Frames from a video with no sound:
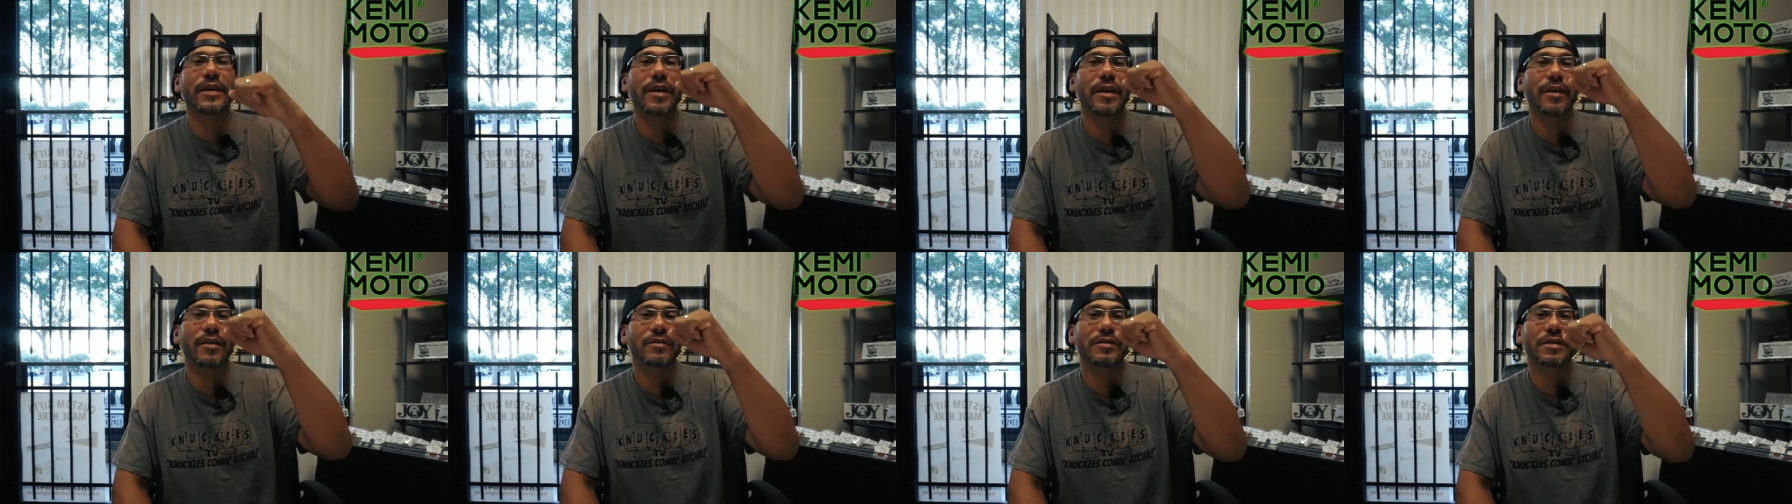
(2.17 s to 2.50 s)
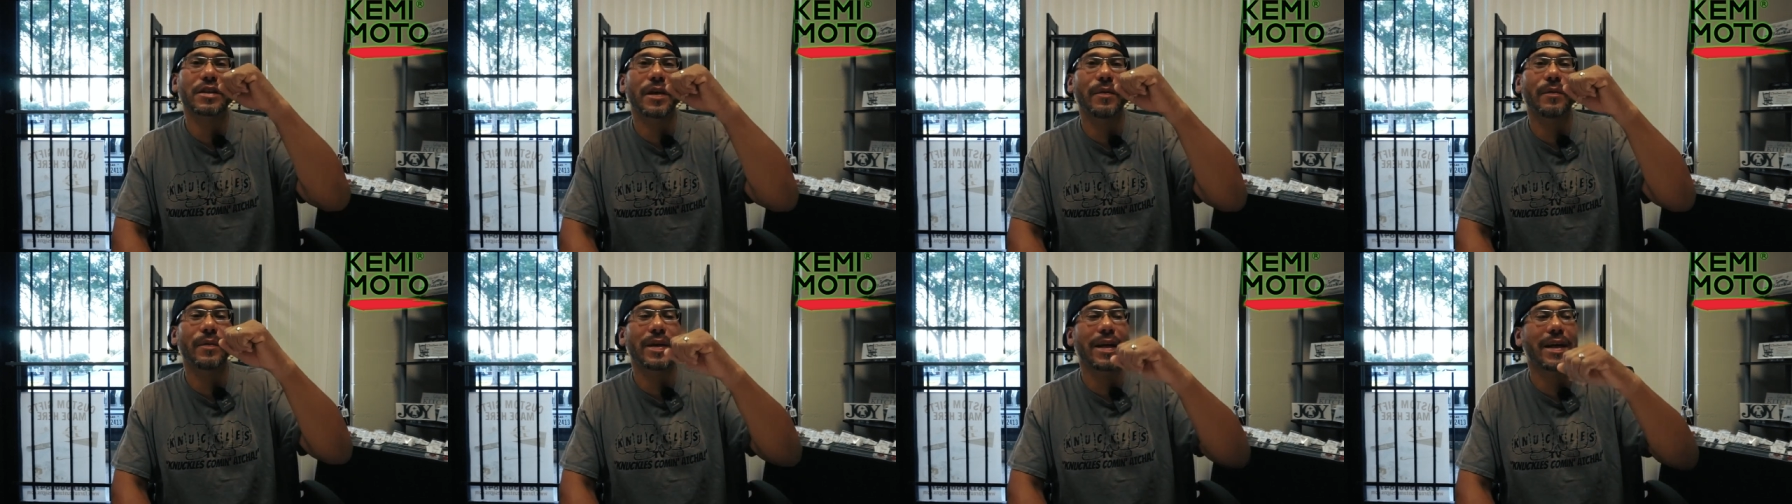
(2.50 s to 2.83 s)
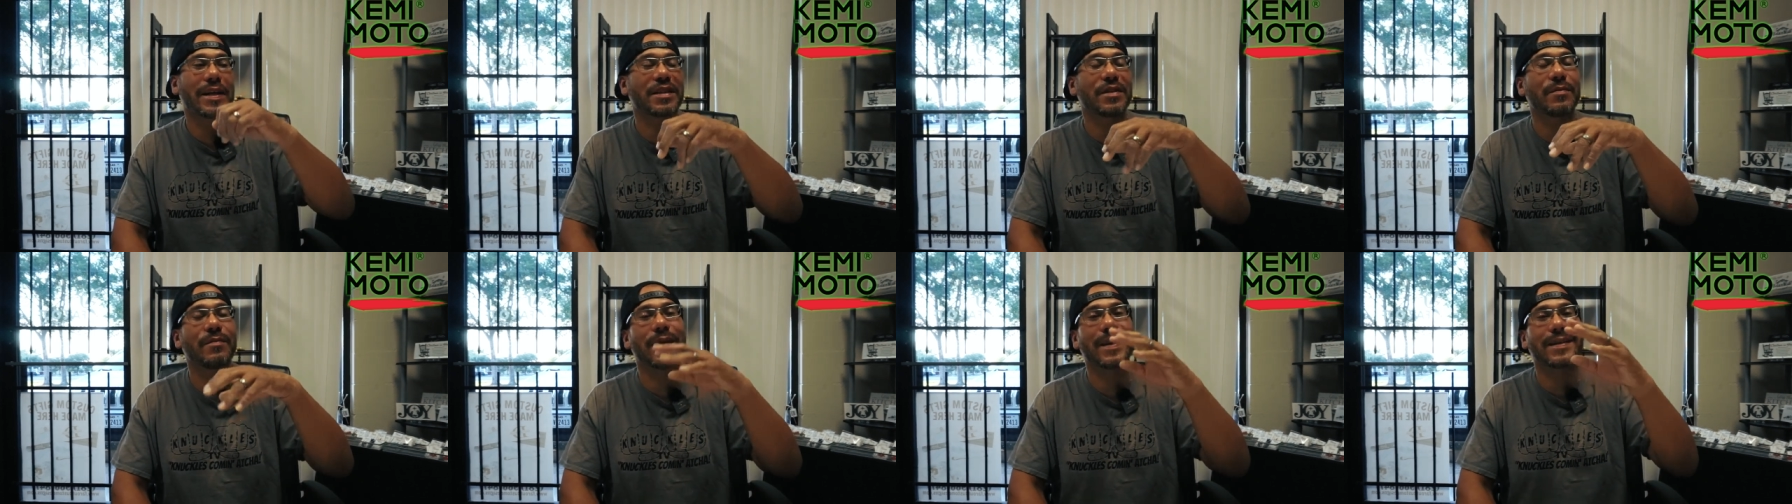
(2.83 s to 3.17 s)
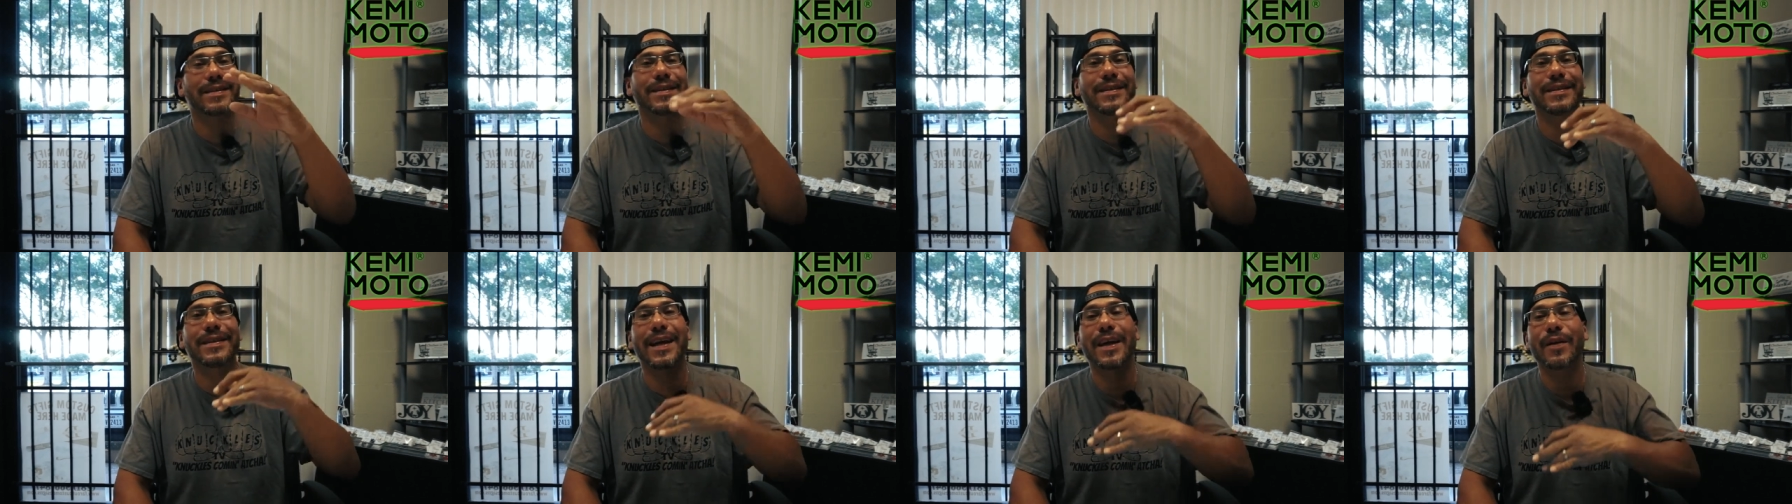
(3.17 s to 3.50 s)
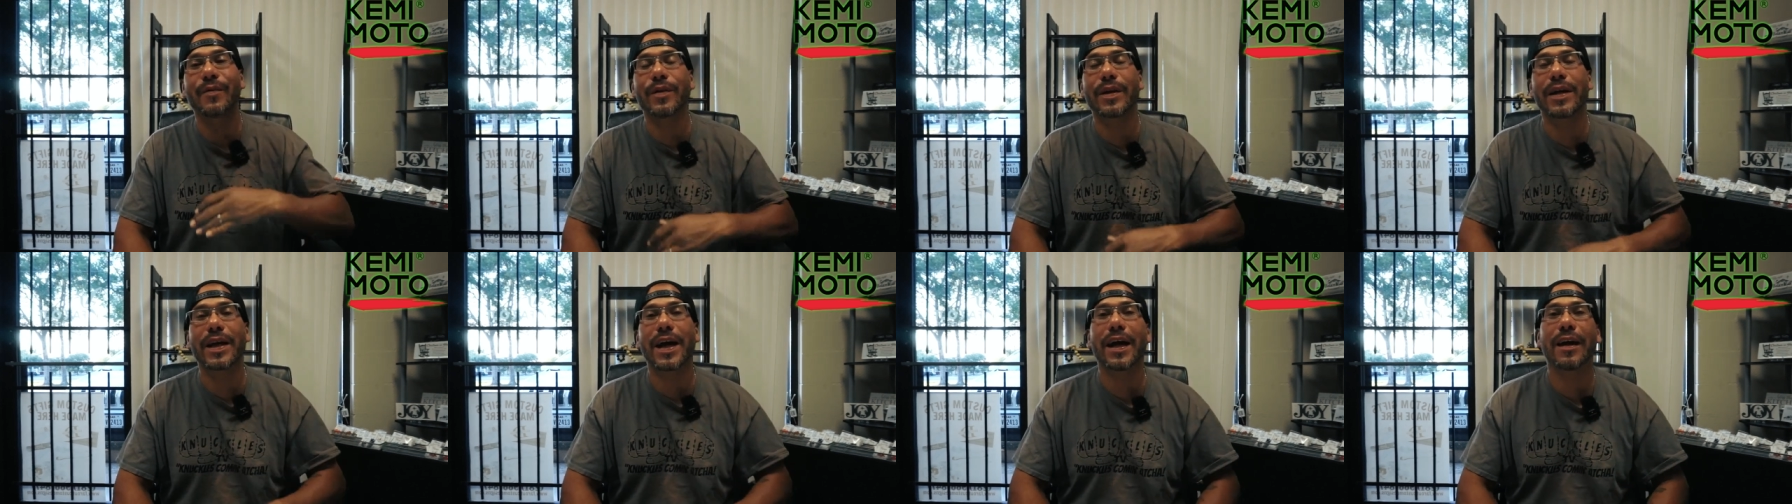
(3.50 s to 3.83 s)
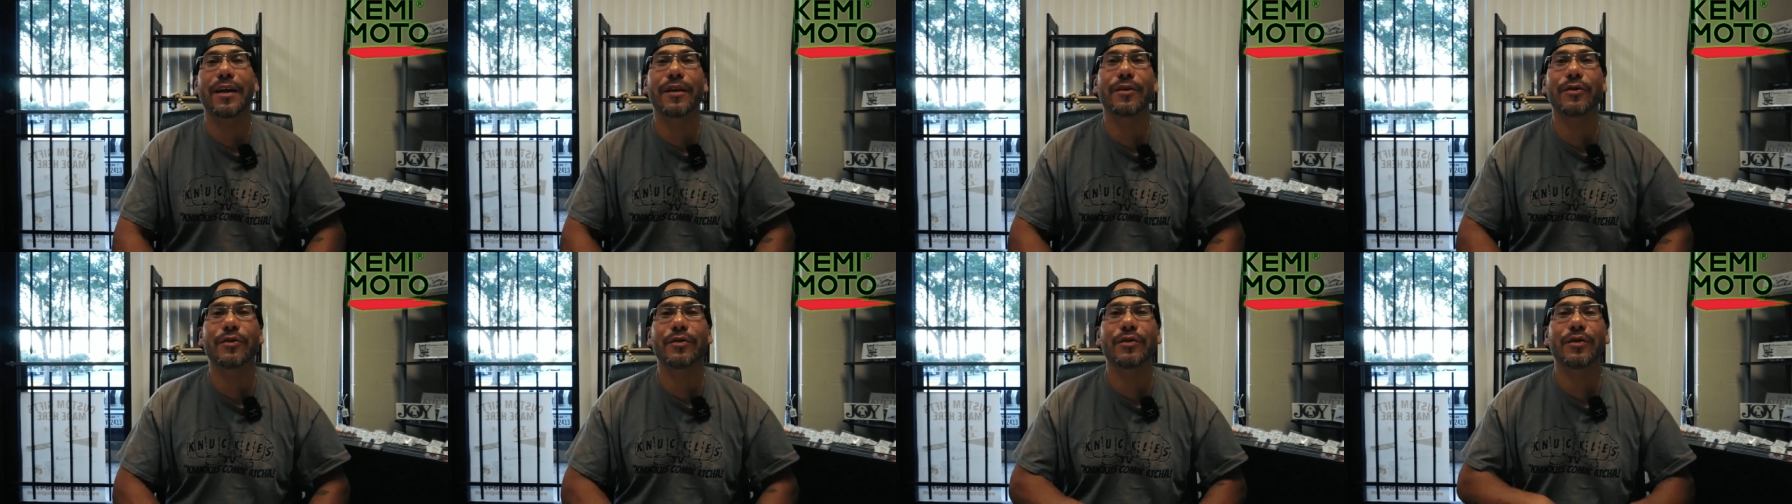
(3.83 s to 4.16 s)
Knuckles coming at you. Man, today we got
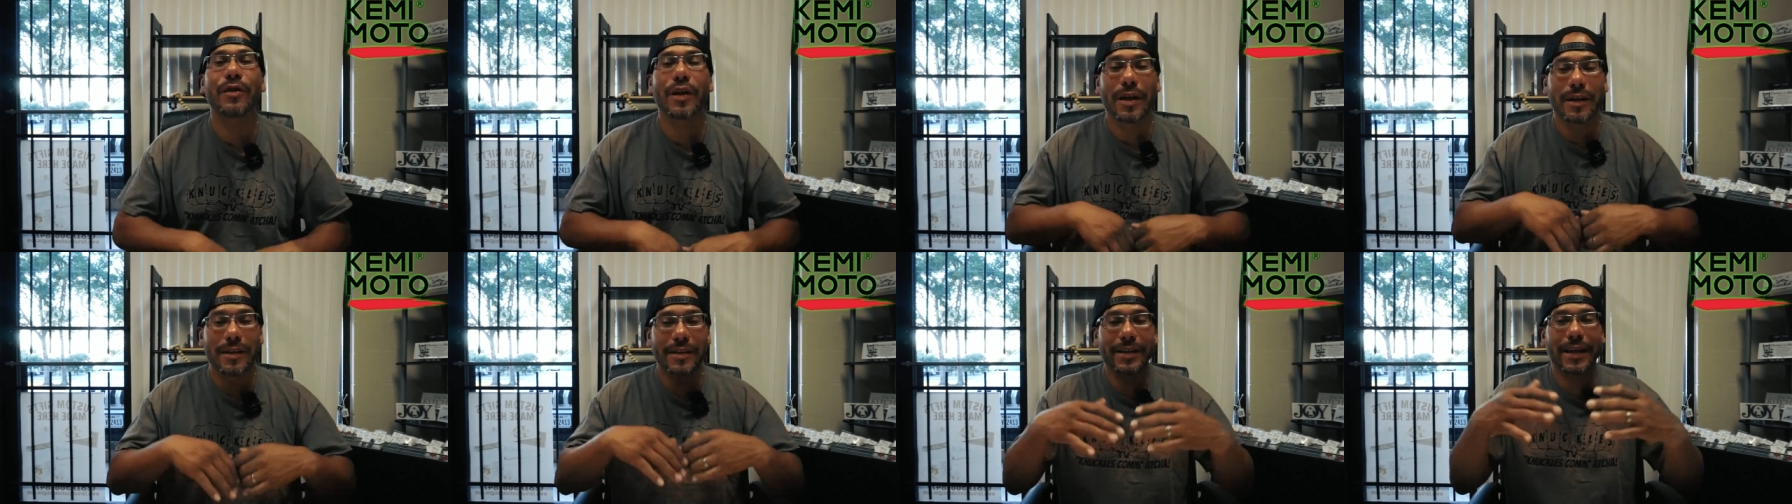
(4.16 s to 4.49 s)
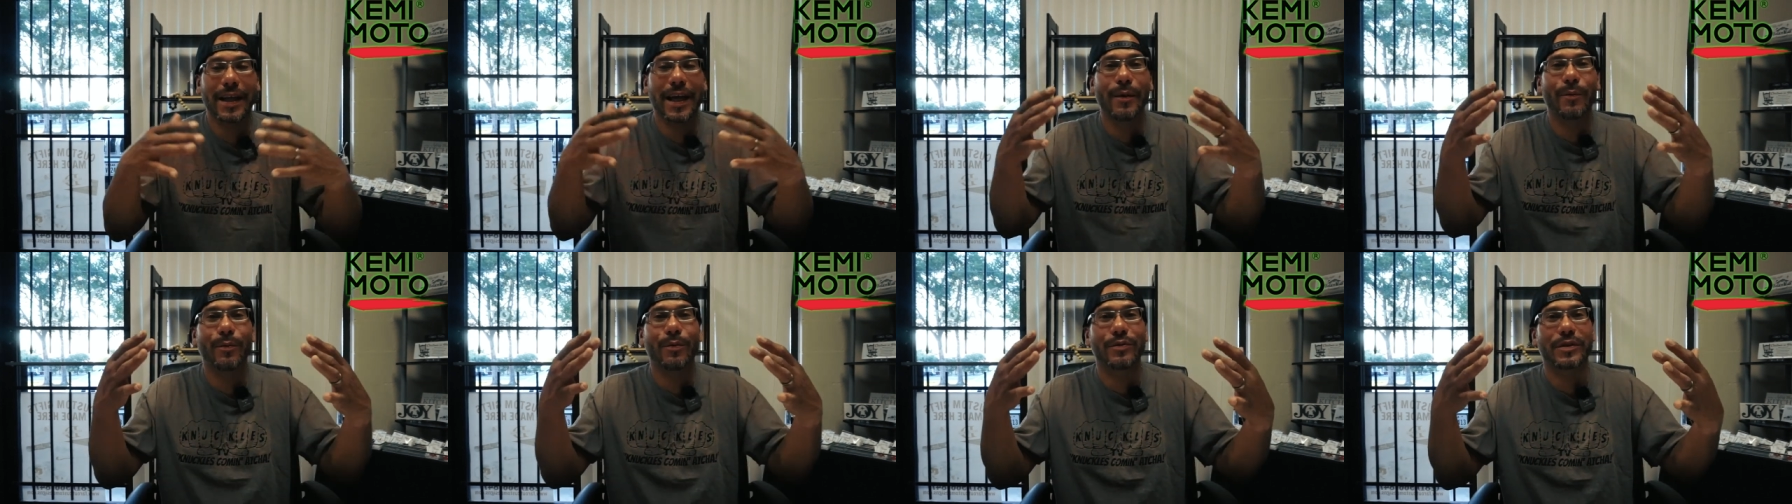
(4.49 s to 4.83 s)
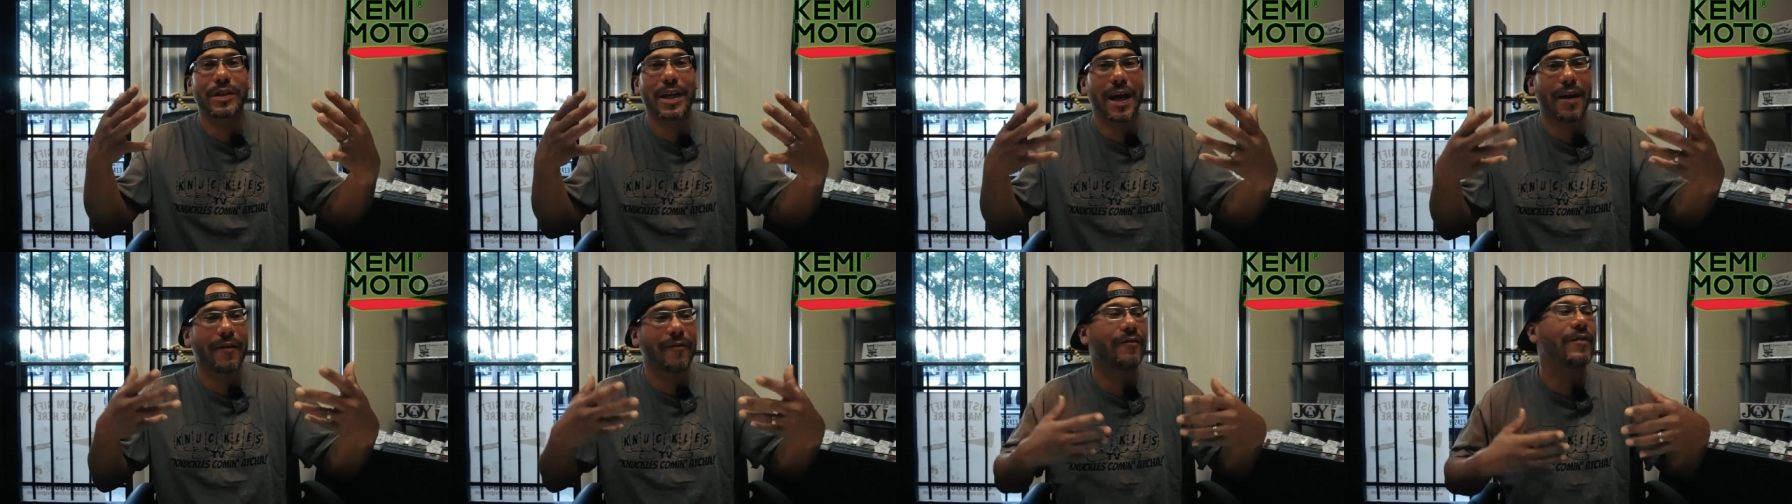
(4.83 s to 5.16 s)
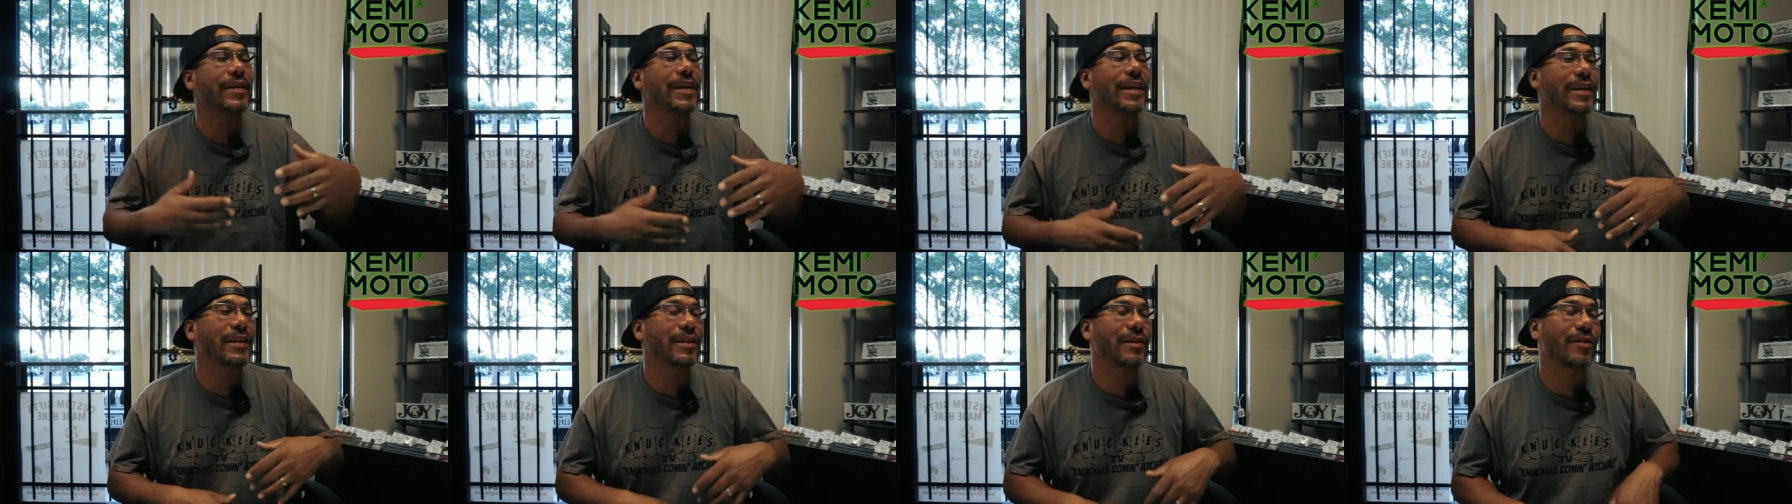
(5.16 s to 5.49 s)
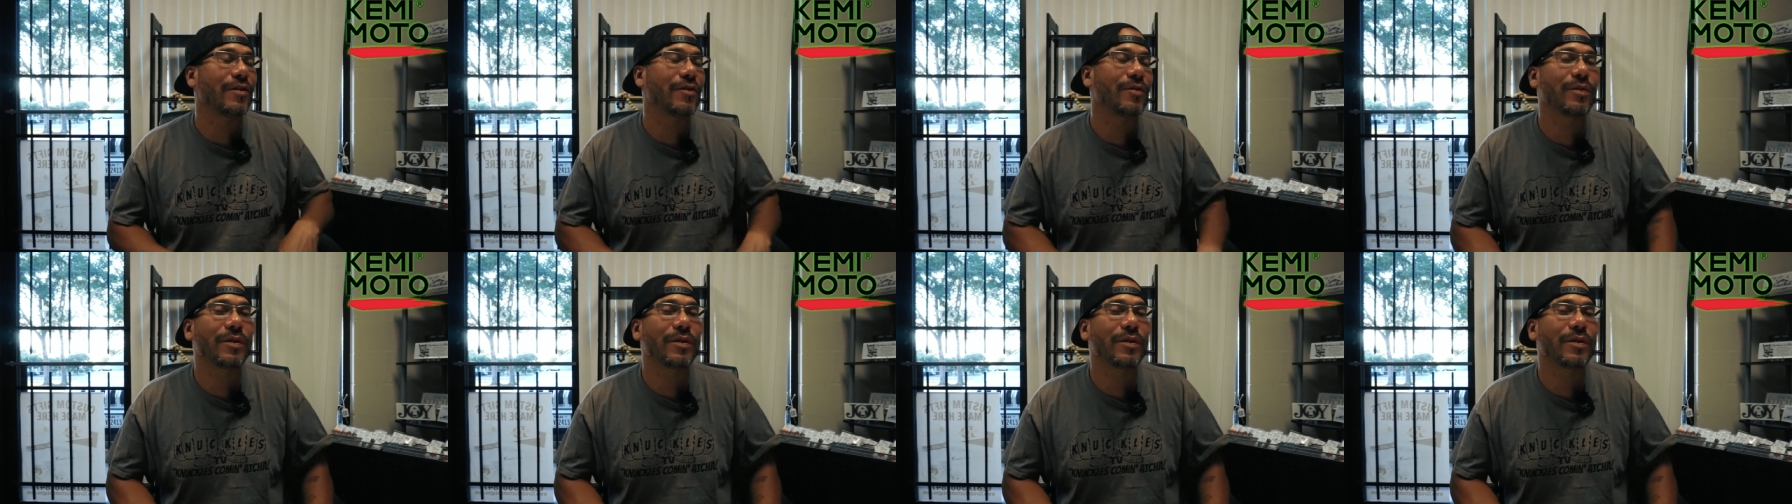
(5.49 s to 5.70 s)
a little tabletop video.